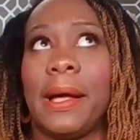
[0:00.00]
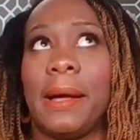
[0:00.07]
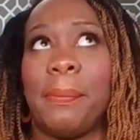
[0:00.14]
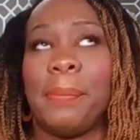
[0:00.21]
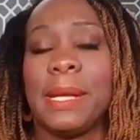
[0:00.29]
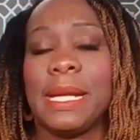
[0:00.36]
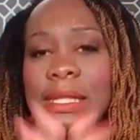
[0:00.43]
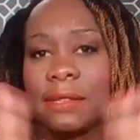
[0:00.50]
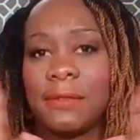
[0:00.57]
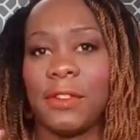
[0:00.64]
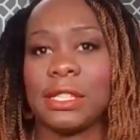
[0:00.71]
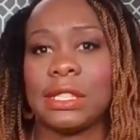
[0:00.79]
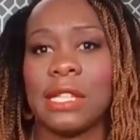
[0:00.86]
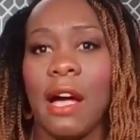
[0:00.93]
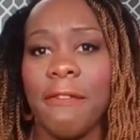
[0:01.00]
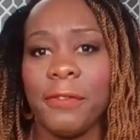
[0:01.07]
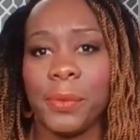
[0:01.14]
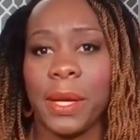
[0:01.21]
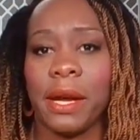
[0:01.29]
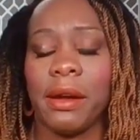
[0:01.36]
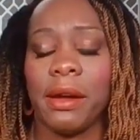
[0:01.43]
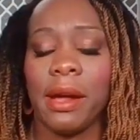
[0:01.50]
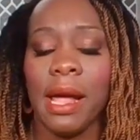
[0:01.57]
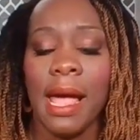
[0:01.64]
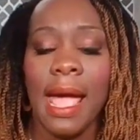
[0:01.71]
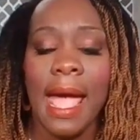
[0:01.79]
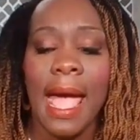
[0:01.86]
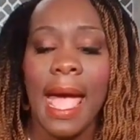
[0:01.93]
a, piece of our software
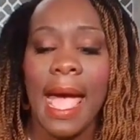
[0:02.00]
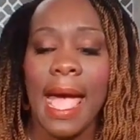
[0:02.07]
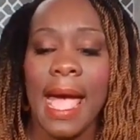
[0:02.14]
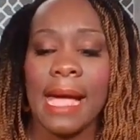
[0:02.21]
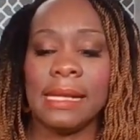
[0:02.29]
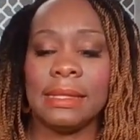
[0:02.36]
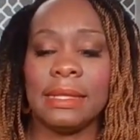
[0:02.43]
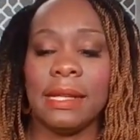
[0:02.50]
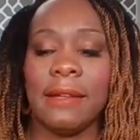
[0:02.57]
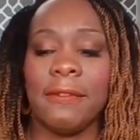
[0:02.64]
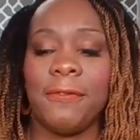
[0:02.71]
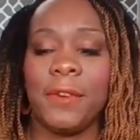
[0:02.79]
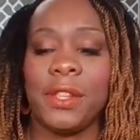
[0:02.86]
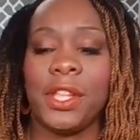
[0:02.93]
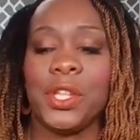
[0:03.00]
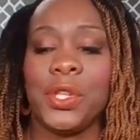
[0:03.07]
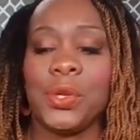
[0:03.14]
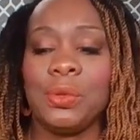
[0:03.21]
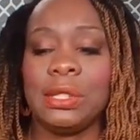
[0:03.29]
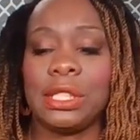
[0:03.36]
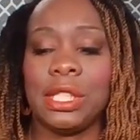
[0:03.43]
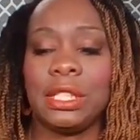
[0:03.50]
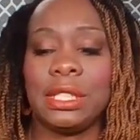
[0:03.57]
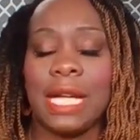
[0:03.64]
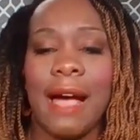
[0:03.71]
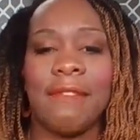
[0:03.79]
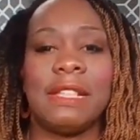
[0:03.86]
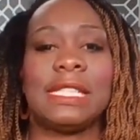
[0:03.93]
and for the user
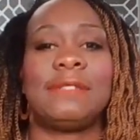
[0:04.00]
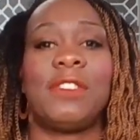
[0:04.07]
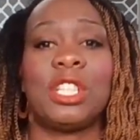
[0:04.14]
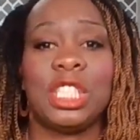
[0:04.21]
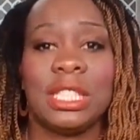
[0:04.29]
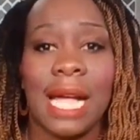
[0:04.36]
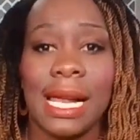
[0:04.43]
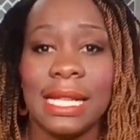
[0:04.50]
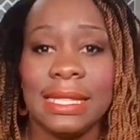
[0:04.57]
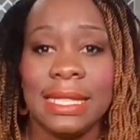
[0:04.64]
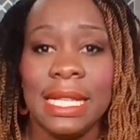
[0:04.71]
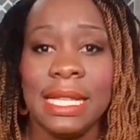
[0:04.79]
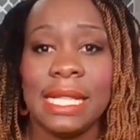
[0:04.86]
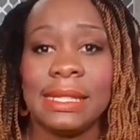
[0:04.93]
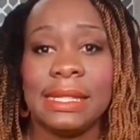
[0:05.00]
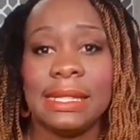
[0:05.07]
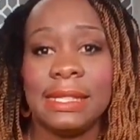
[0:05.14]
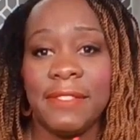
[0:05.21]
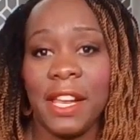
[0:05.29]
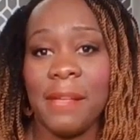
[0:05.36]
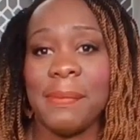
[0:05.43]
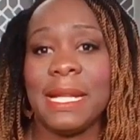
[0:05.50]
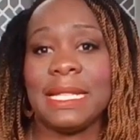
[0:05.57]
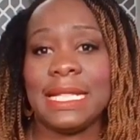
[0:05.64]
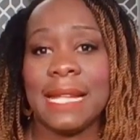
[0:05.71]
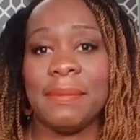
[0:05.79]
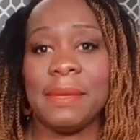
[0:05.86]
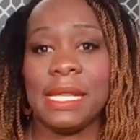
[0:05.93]
to have this functionality this
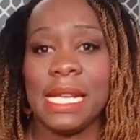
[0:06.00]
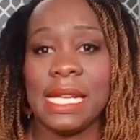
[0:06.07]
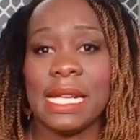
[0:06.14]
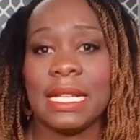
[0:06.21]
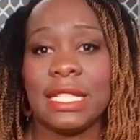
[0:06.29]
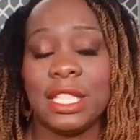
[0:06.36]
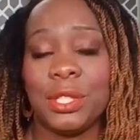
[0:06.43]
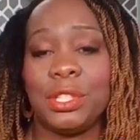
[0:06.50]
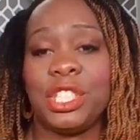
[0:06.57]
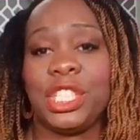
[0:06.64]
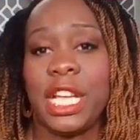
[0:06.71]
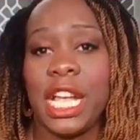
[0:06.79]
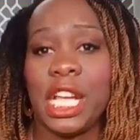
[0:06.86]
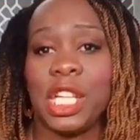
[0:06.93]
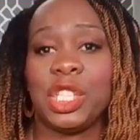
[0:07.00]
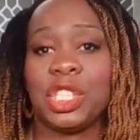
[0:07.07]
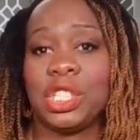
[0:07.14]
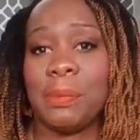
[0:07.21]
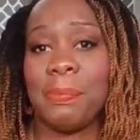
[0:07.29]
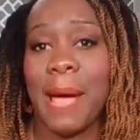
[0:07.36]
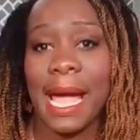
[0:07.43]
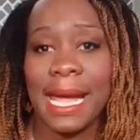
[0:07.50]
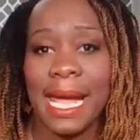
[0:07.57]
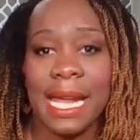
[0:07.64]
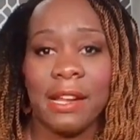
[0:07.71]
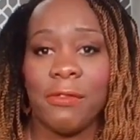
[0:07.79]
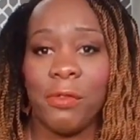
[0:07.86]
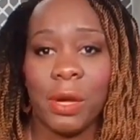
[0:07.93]
development team needed to change the back
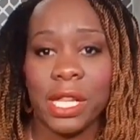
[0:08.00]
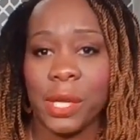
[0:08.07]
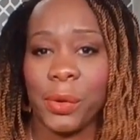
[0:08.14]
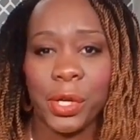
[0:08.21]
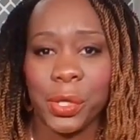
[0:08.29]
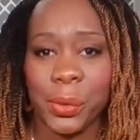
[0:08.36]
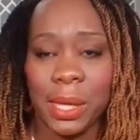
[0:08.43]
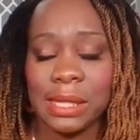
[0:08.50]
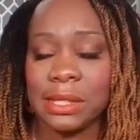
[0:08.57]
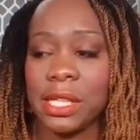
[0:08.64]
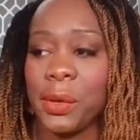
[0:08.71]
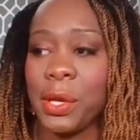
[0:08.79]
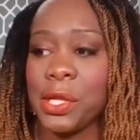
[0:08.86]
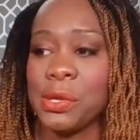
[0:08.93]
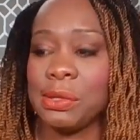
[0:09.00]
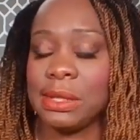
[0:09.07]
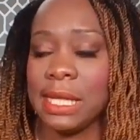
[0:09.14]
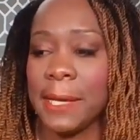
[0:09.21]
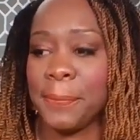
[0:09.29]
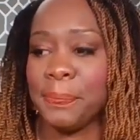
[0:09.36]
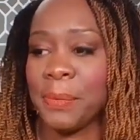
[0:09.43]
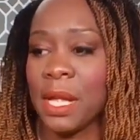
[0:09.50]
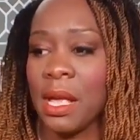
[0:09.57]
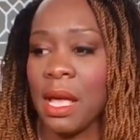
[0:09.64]
end of what they were doing so they were using